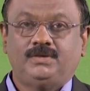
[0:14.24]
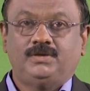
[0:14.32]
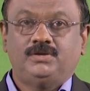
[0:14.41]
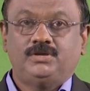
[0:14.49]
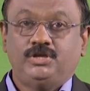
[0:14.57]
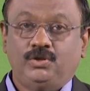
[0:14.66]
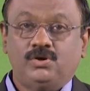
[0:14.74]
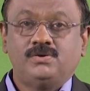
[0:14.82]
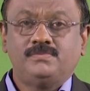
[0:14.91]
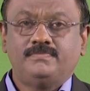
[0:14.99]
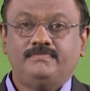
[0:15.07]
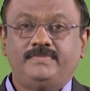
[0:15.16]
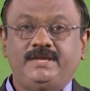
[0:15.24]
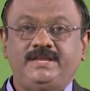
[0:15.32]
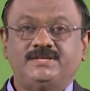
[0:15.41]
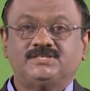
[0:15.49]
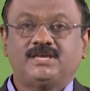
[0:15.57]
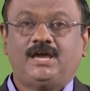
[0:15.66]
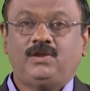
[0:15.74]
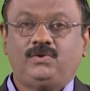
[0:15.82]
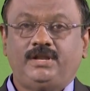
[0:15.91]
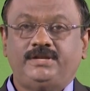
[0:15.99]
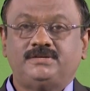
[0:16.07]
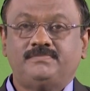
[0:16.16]
You know, mean is
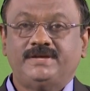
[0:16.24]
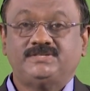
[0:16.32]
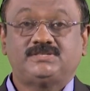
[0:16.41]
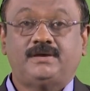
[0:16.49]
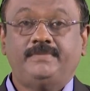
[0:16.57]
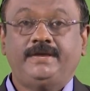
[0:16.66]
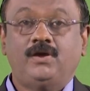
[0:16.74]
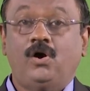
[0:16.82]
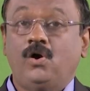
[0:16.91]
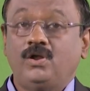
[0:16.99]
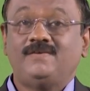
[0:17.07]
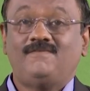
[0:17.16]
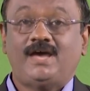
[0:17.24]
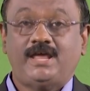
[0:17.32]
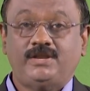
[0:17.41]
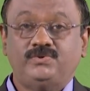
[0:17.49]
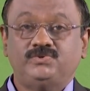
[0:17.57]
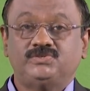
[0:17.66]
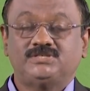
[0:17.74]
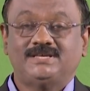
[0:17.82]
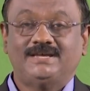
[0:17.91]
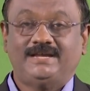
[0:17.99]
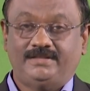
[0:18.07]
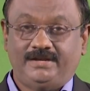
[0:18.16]
calculated by summing all the values
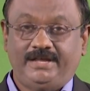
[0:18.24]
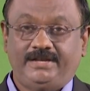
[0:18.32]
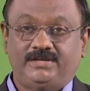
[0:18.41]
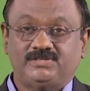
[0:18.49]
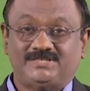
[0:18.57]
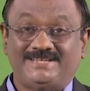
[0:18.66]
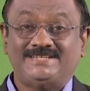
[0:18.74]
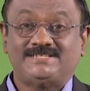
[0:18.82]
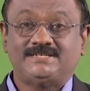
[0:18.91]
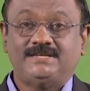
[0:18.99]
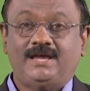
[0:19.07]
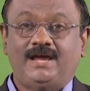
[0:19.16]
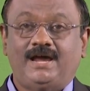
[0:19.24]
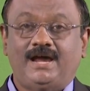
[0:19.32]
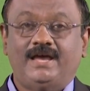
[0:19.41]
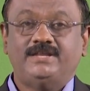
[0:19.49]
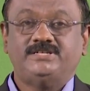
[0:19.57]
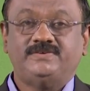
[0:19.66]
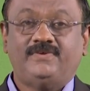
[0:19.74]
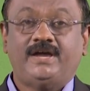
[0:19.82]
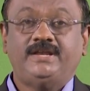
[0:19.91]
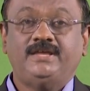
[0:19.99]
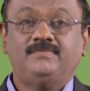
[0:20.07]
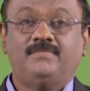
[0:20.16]
in the data set and
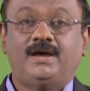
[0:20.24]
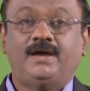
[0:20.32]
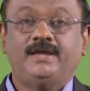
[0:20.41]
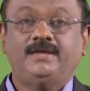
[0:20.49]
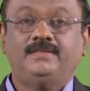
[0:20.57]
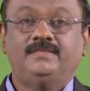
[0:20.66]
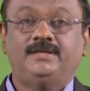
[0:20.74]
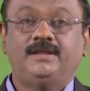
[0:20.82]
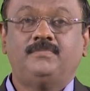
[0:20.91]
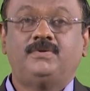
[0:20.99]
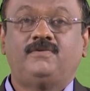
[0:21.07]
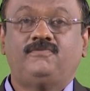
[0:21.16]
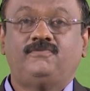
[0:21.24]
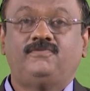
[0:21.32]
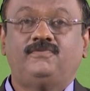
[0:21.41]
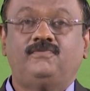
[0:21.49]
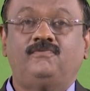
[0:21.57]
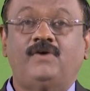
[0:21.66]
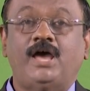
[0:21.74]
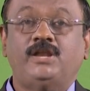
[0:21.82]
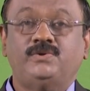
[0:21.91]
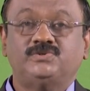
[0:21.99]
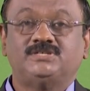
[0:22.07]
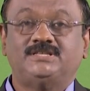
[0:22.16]
dividing by the number of
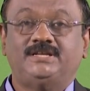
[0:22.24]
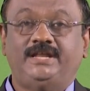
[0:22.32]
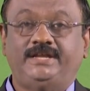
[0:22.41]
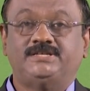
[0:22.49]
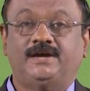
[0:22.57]
values in the data.